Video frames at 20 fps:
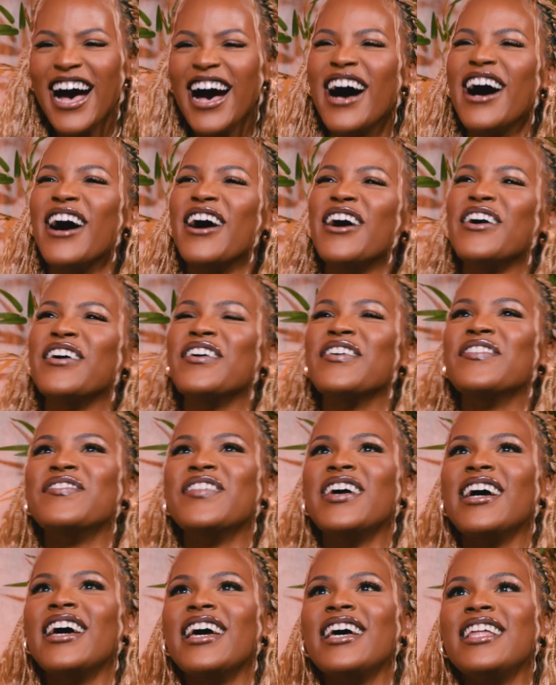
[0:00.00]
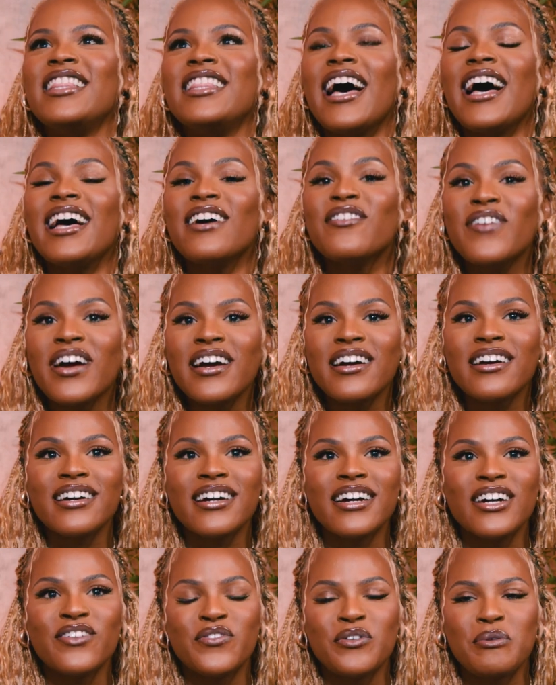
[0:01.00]
And that
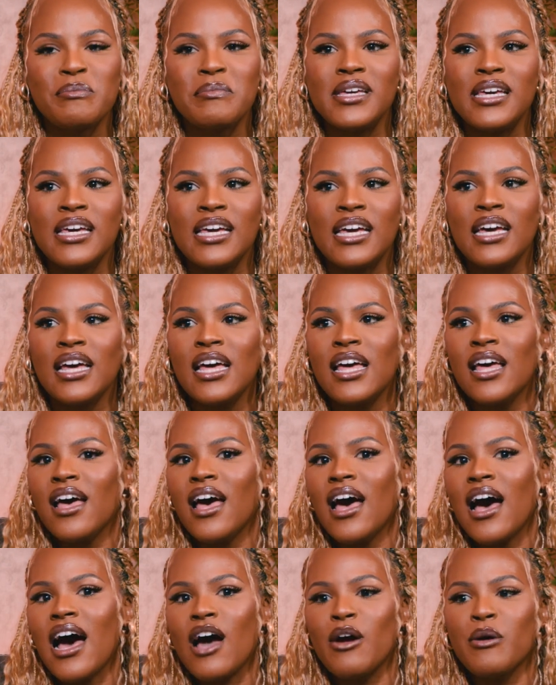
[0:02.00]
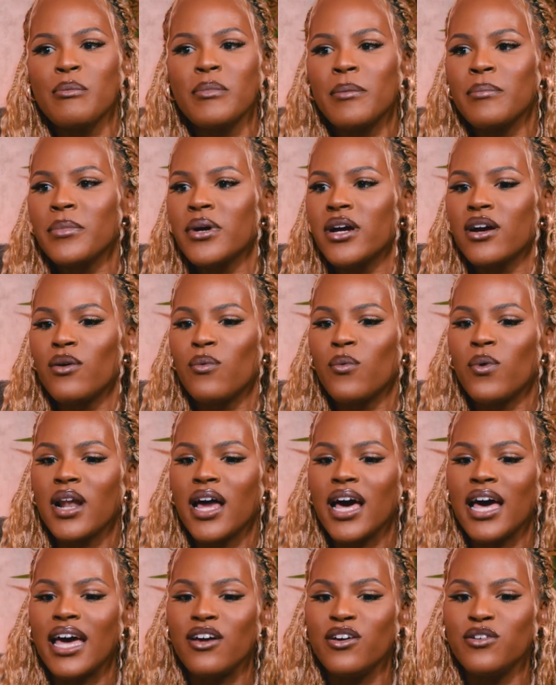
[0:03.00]
record for me, I remember when
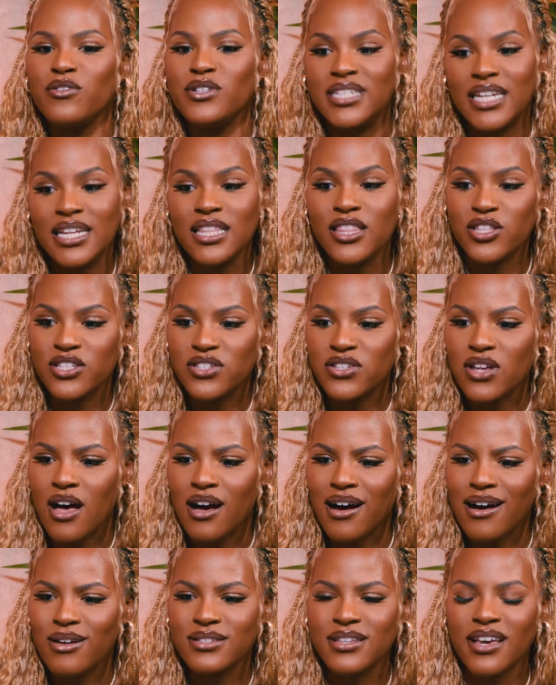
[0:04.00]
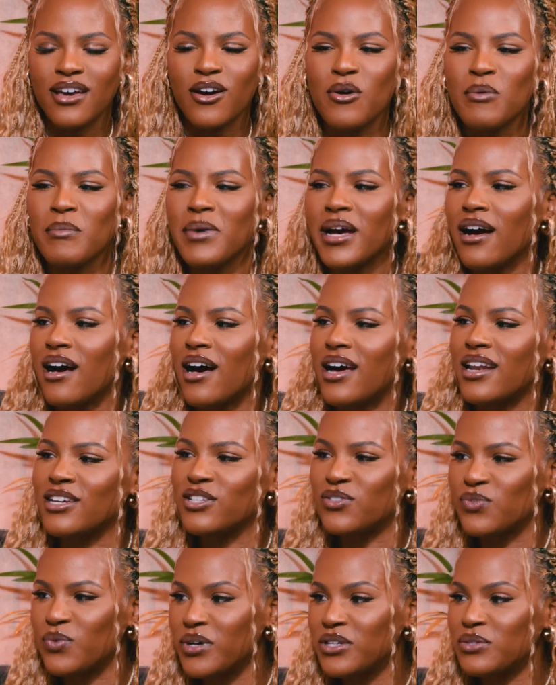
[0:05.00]
I did the song, I was like, oh my God,
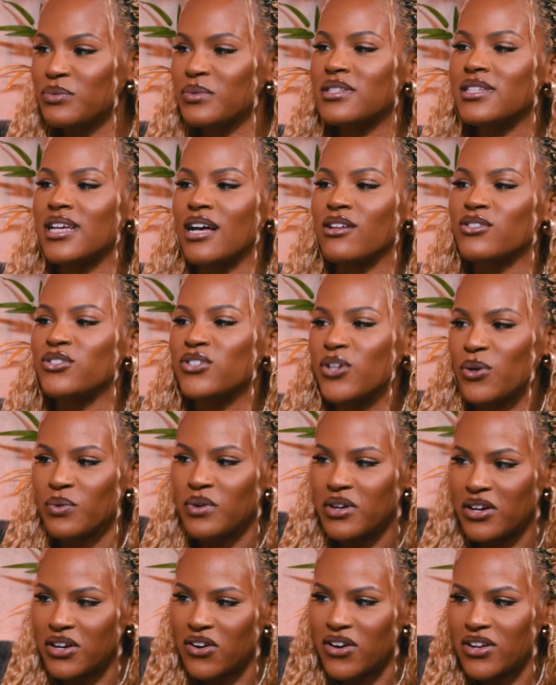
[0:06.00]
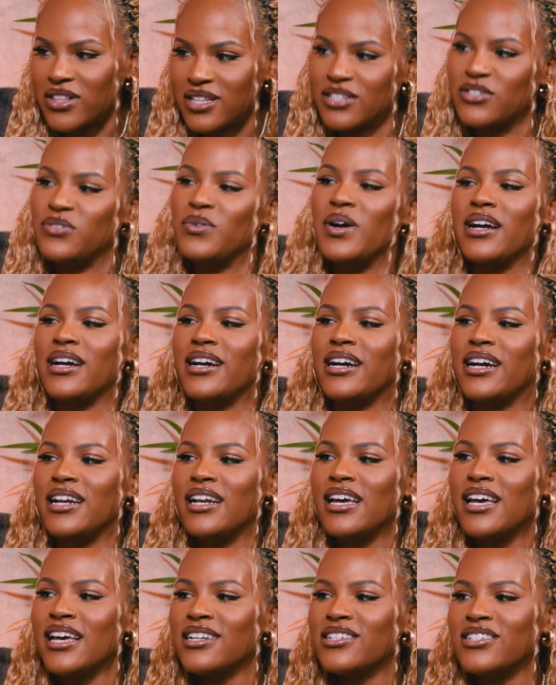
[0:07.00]
his voice would sound so good on this record.
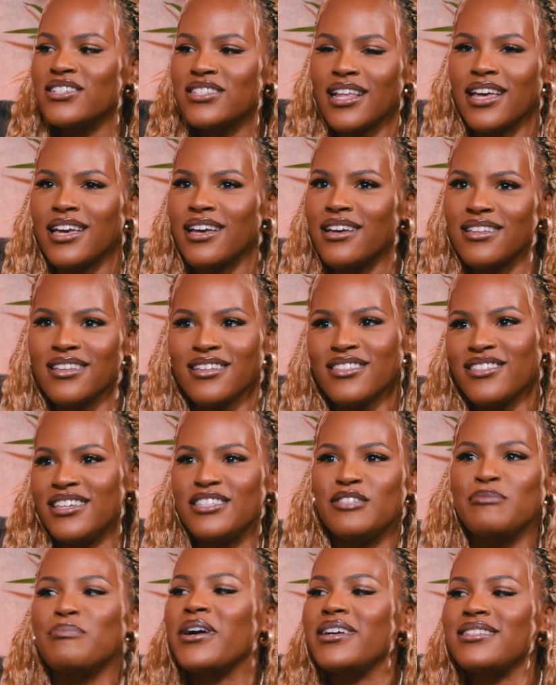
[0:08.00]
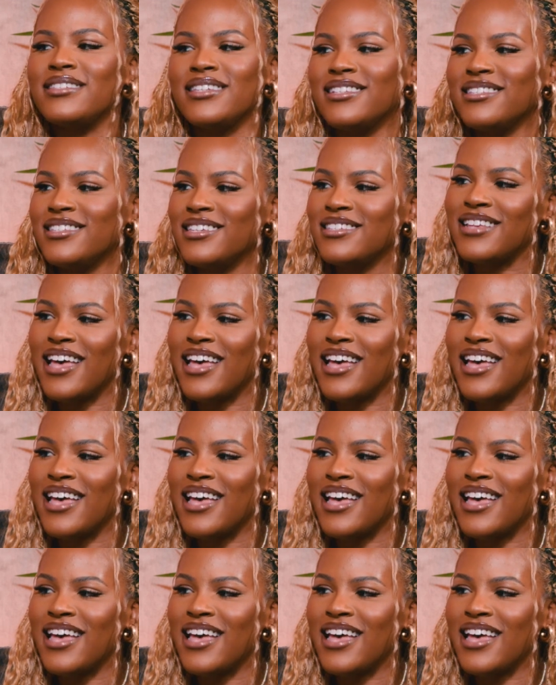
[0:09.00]
Just like his presence, his